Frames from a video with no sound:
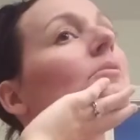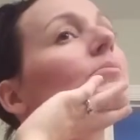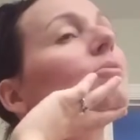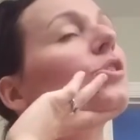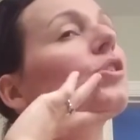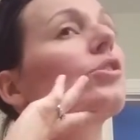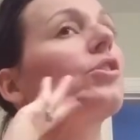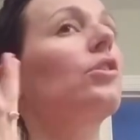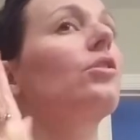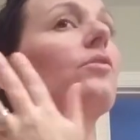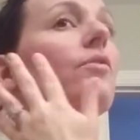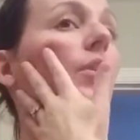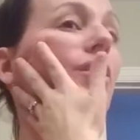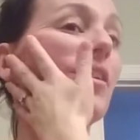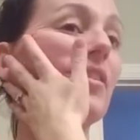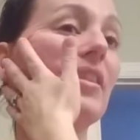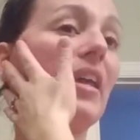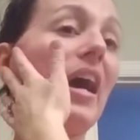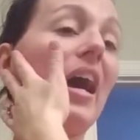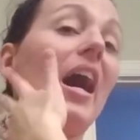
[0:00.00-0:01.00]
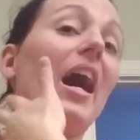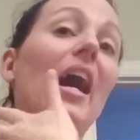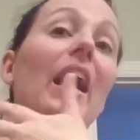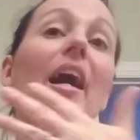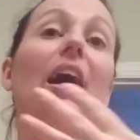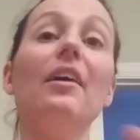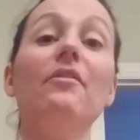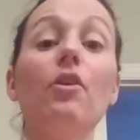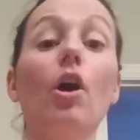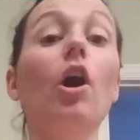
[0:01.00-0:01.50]
Sure you've heard that.
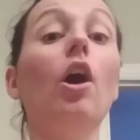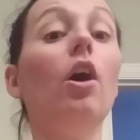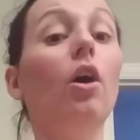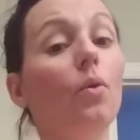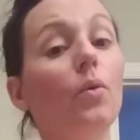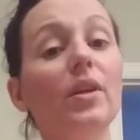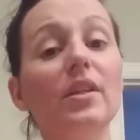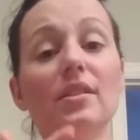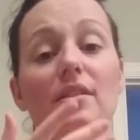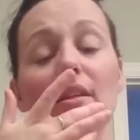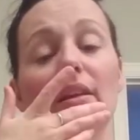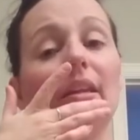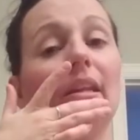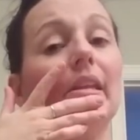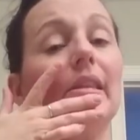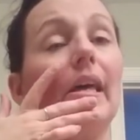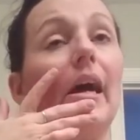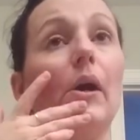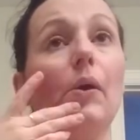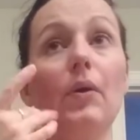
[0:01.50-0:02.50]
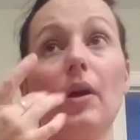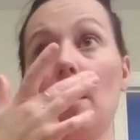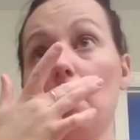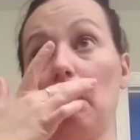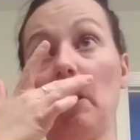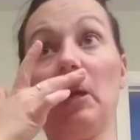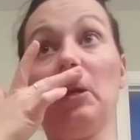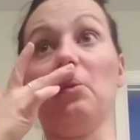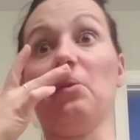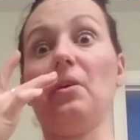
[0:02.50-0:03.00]
I've always done it that way.
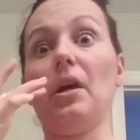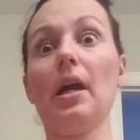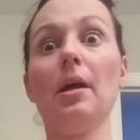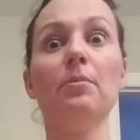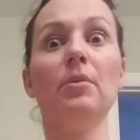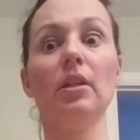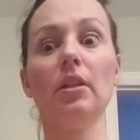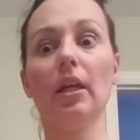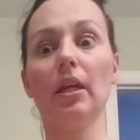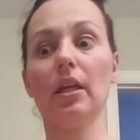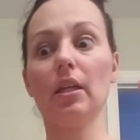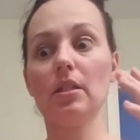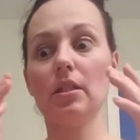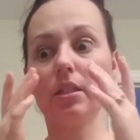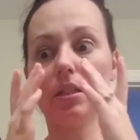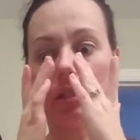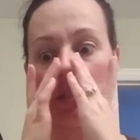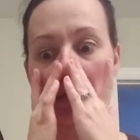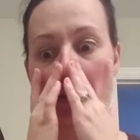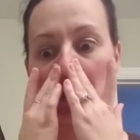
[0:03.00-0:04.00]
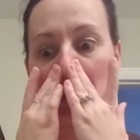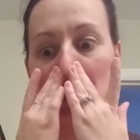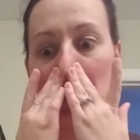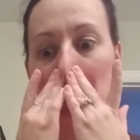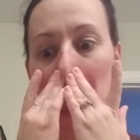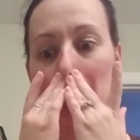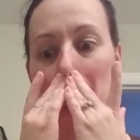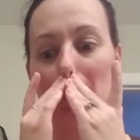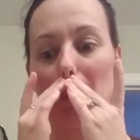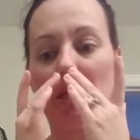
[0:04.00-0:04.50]
My grandma like instilled it
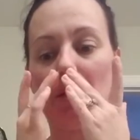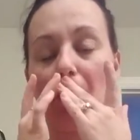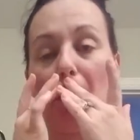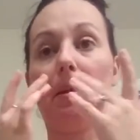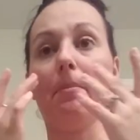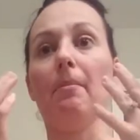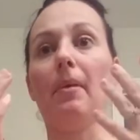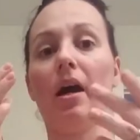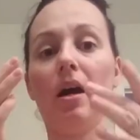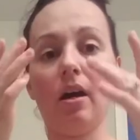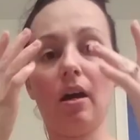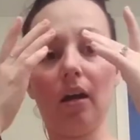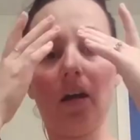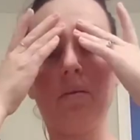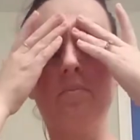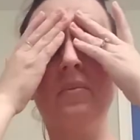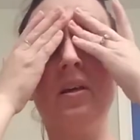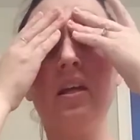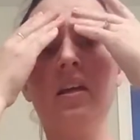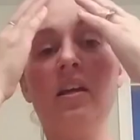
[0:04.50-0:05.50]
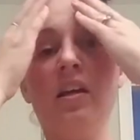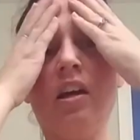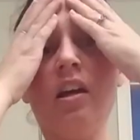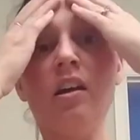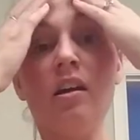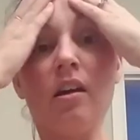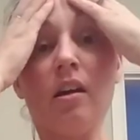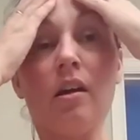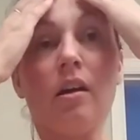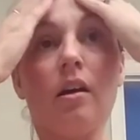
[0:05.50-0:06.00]
in me. My mom.
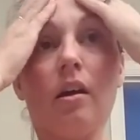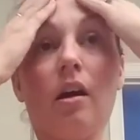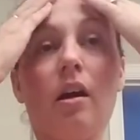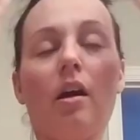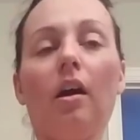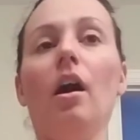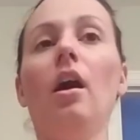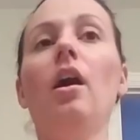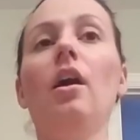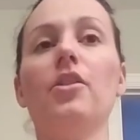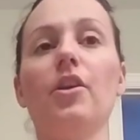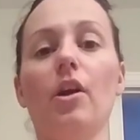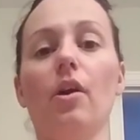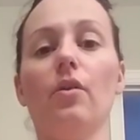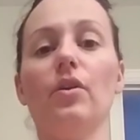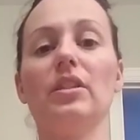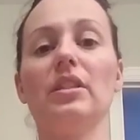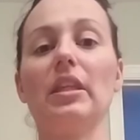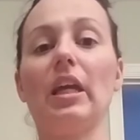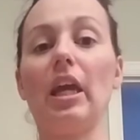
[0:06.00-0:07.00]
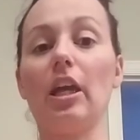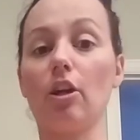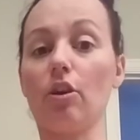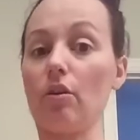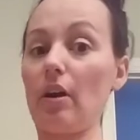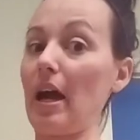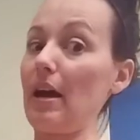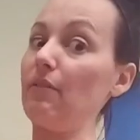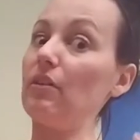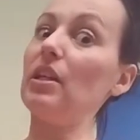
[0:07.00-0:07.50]
They're always like,
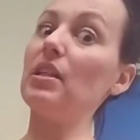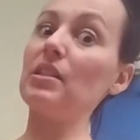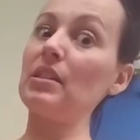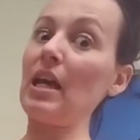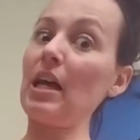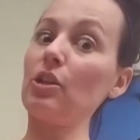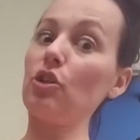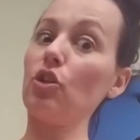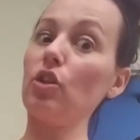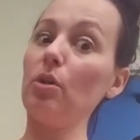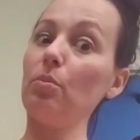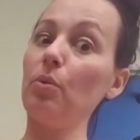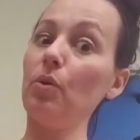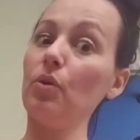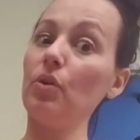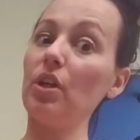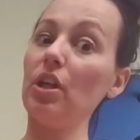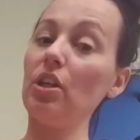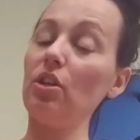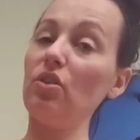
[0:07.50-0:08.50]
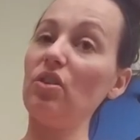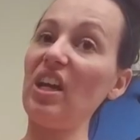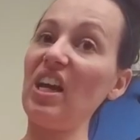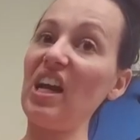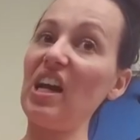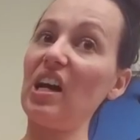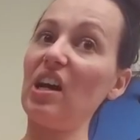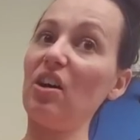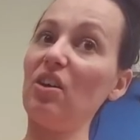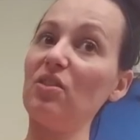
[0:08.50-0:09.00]
gravity's naturally pulling you
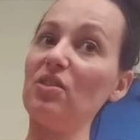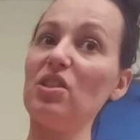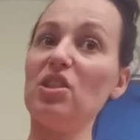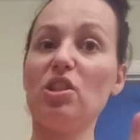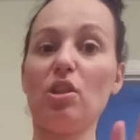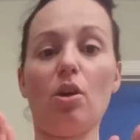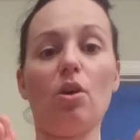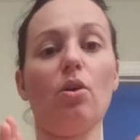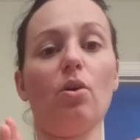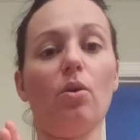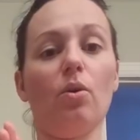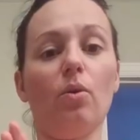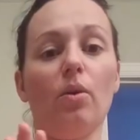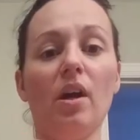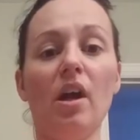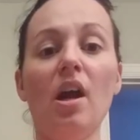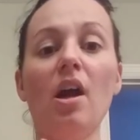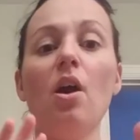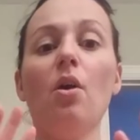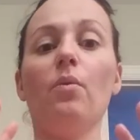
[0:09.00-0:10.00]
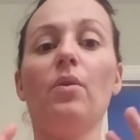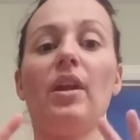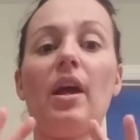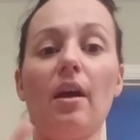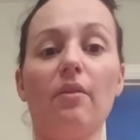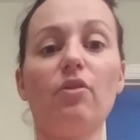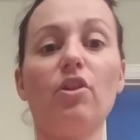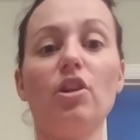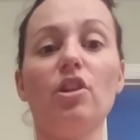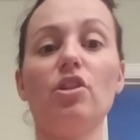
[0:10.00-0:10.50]
down. So
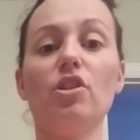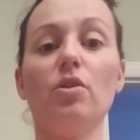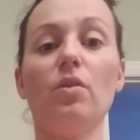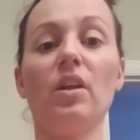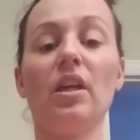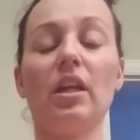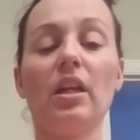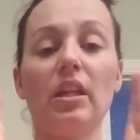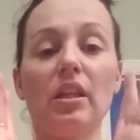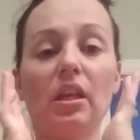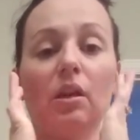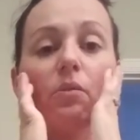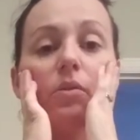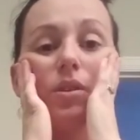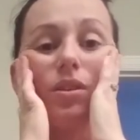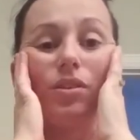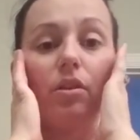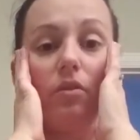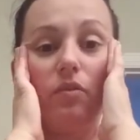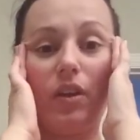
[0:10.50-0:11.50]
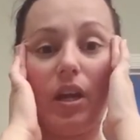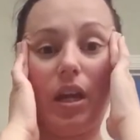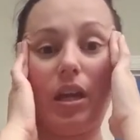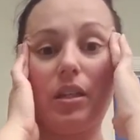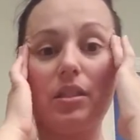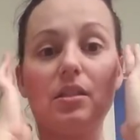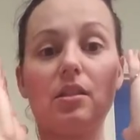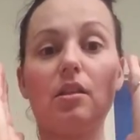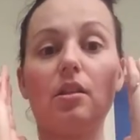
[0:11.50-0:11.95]
whenever you're doing anything with your face,